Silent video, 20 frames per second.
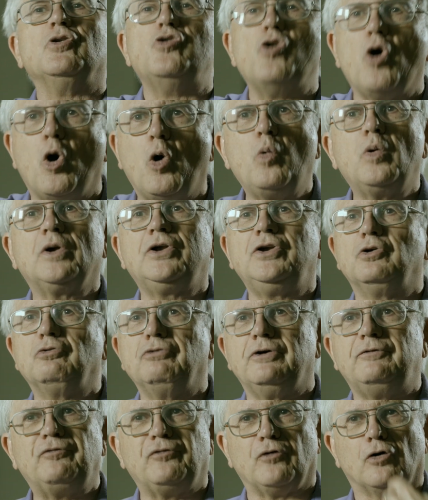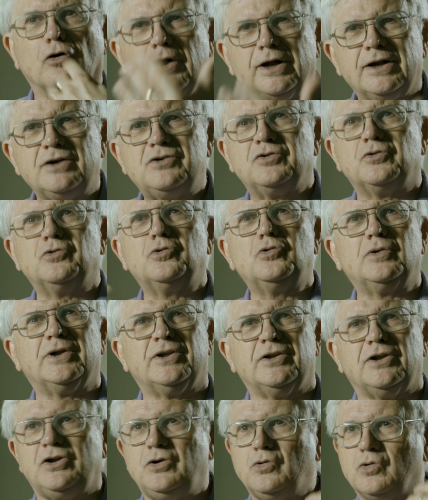know what you're referring to,
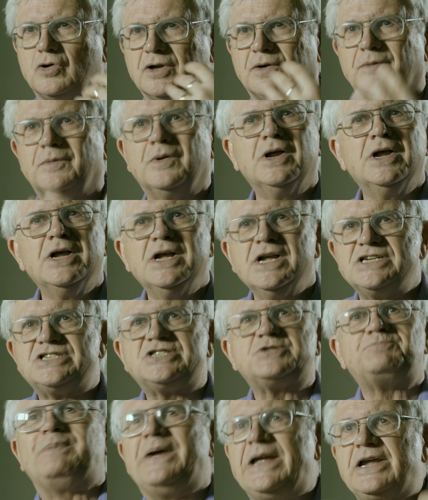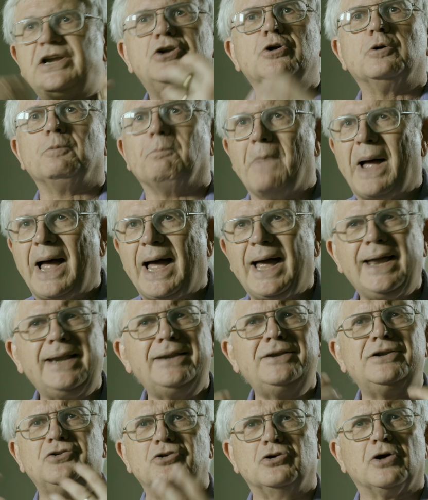and that you can speak your
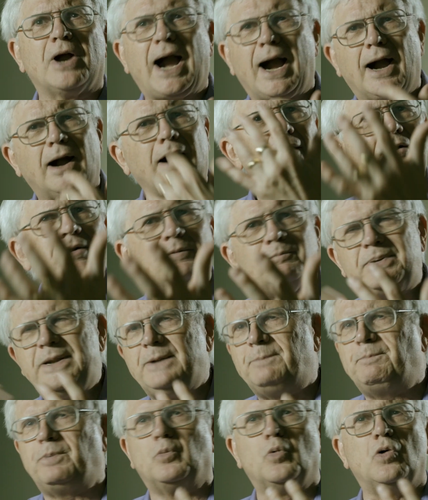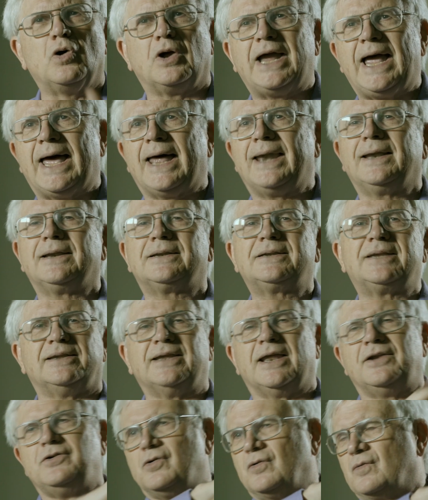mind and your heart and people will get it.
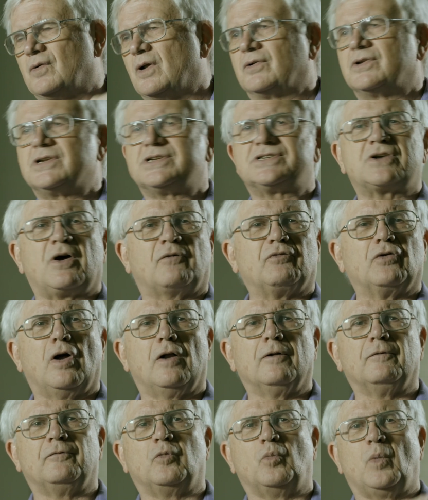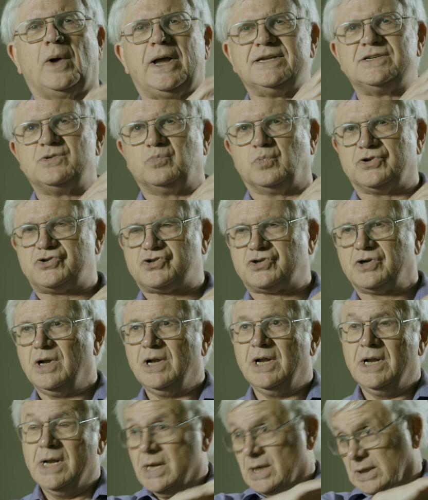And then you discover all of the ways in which
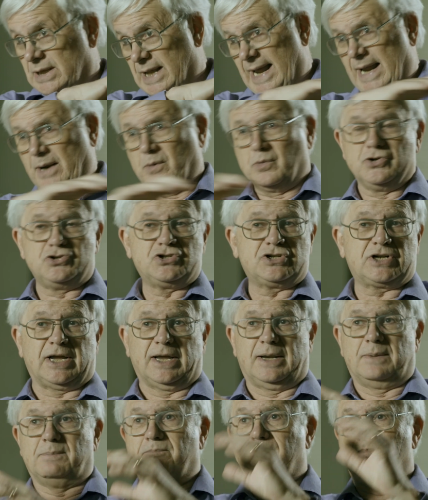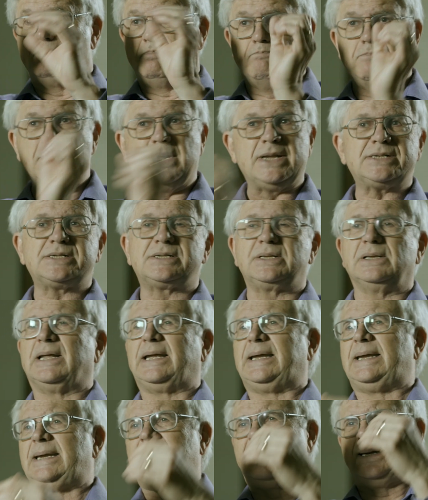language can
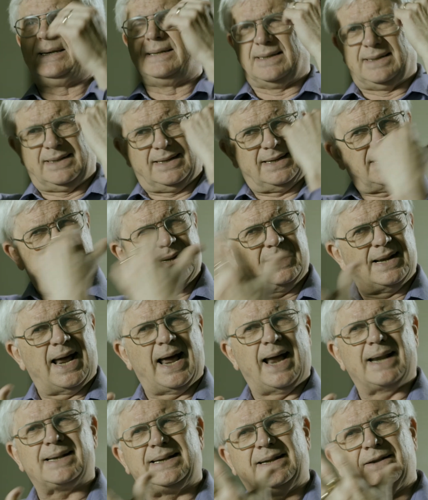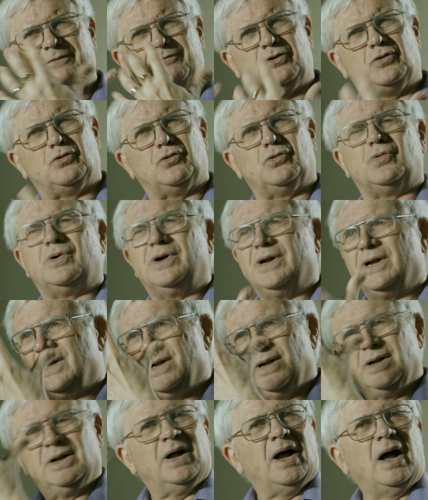mislead and not give you
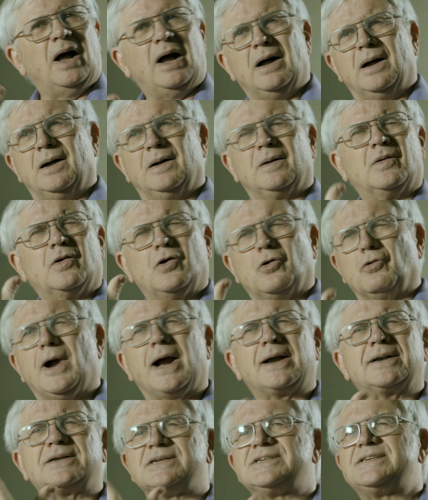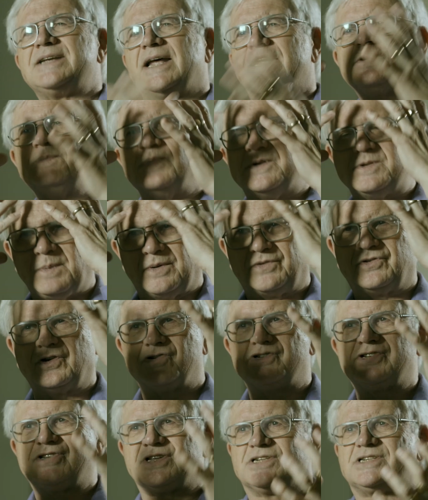correct assessments. But
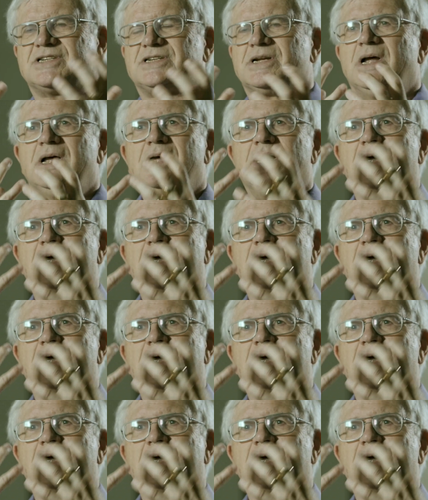there's this